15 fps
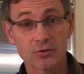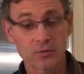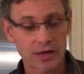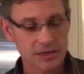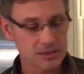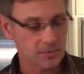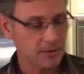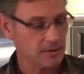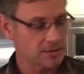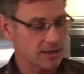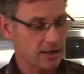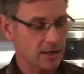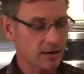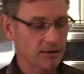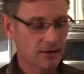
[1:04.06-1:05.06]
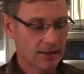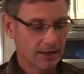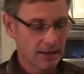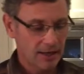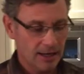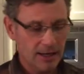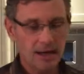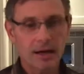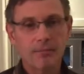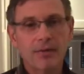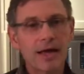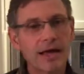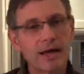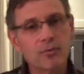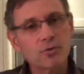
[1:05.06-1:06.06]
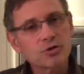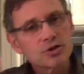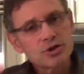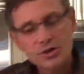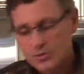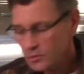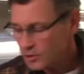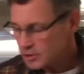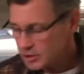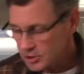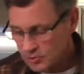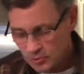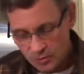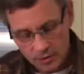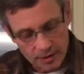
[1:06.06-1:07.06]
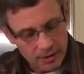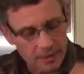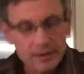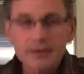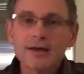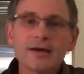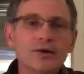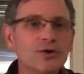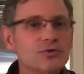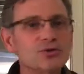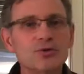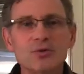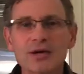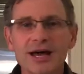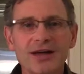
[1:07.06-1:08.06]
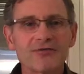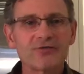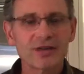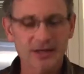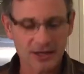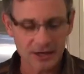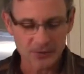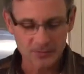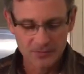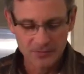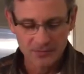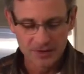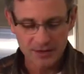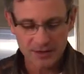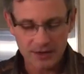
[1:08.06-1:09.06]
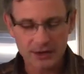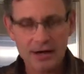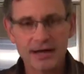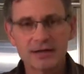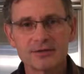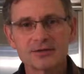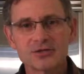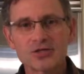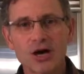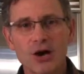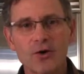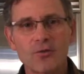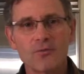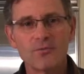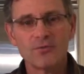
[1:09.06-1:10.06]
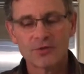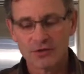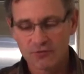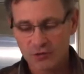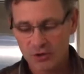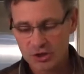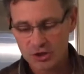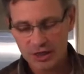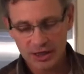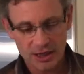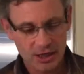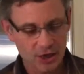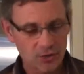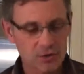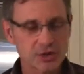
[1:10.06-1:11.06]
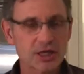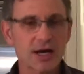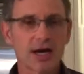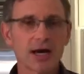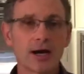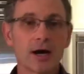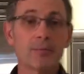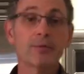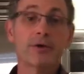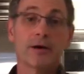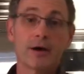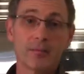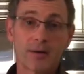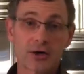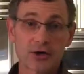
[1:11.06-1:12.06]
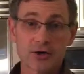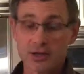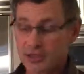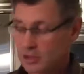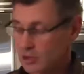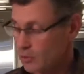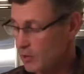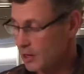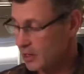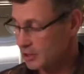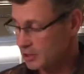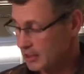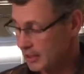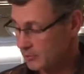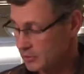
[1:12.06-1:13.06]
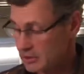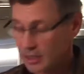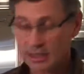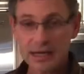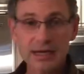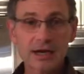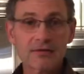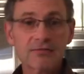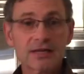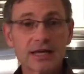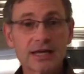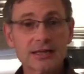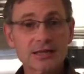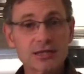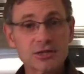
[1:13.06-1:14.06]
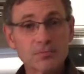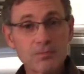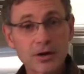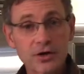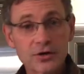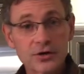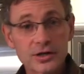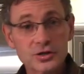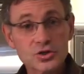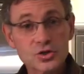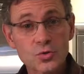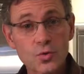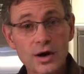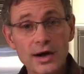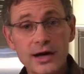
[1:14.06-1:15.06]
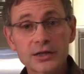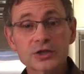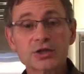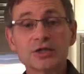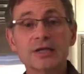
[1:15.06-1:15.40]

good recipes there. Hey, we're just the ones who do it on video. All right, so first thing you do is you cut up a butternut squash. I was lucky enough to get this butternut squash